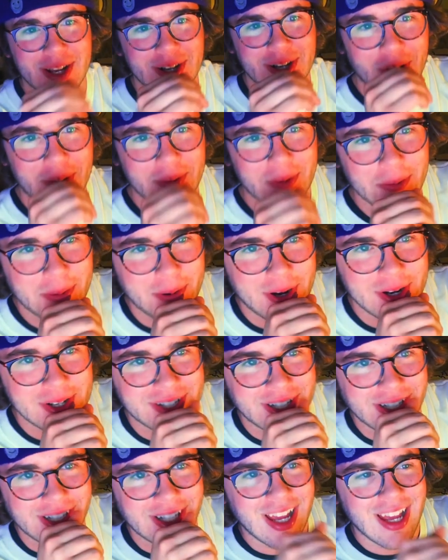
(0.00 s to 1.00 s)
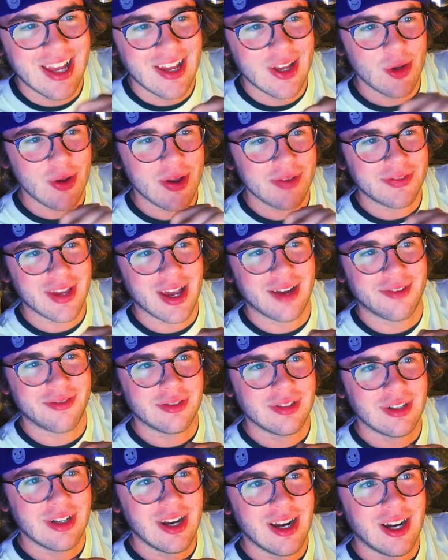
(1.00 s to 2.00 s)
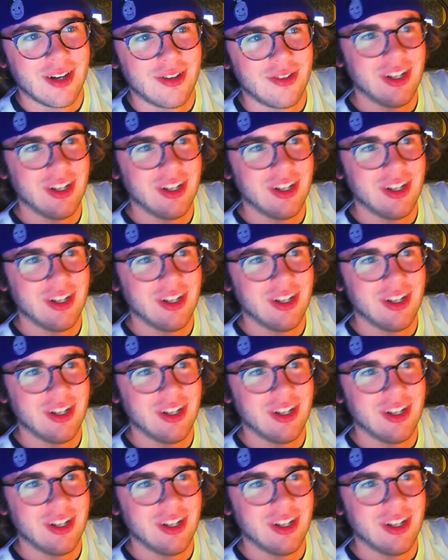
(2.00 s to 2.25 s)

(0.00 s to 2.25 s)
to be a normal person, you have to have